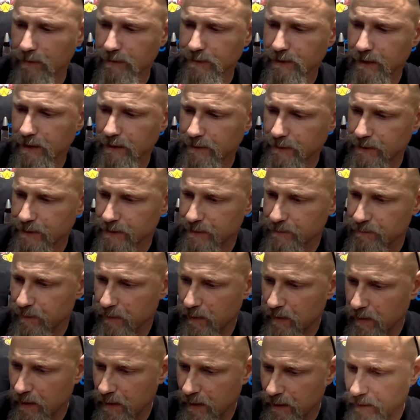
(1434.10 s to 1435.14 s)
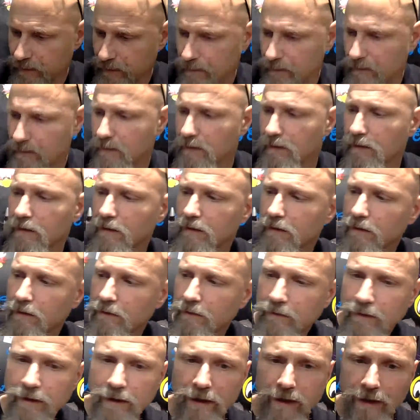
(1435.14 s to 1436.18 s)
I just bought
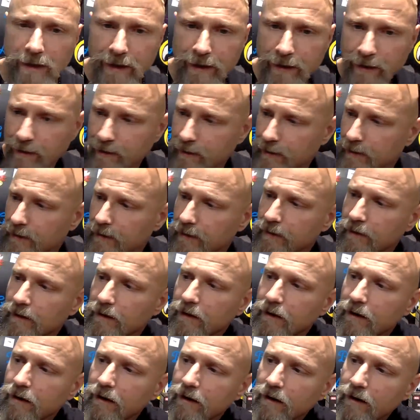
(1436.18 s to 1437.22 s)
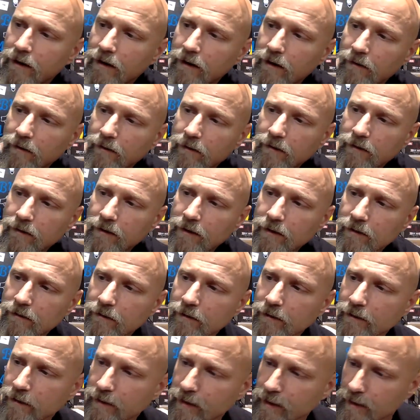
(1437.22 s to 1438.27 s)
right here. Click
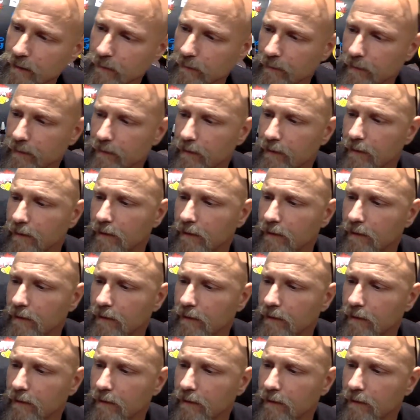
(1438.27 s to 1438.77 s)
on them.